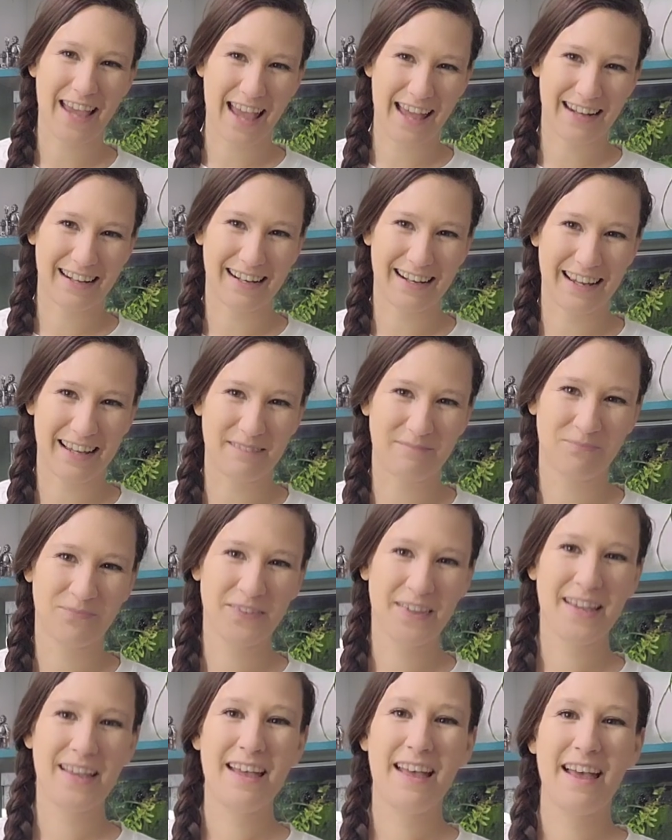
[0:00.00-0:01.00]
to edit it.
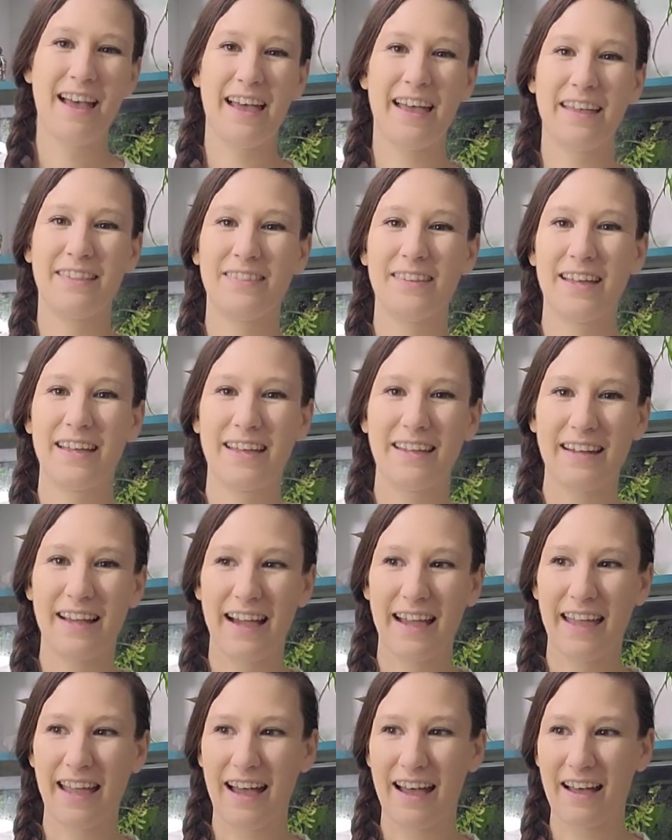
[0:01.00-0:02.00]
And then
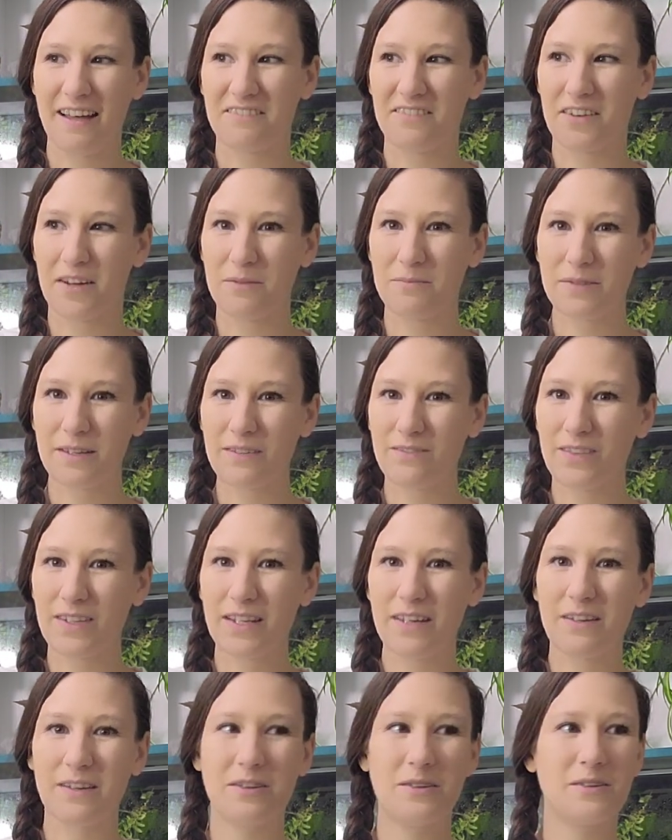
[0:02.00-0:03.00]
I have update
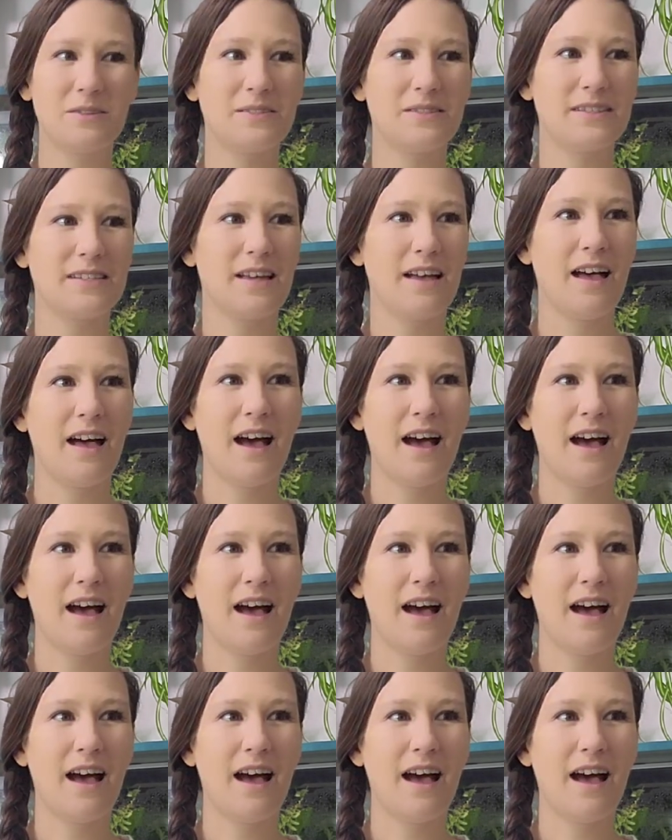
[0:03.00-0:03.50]
videos,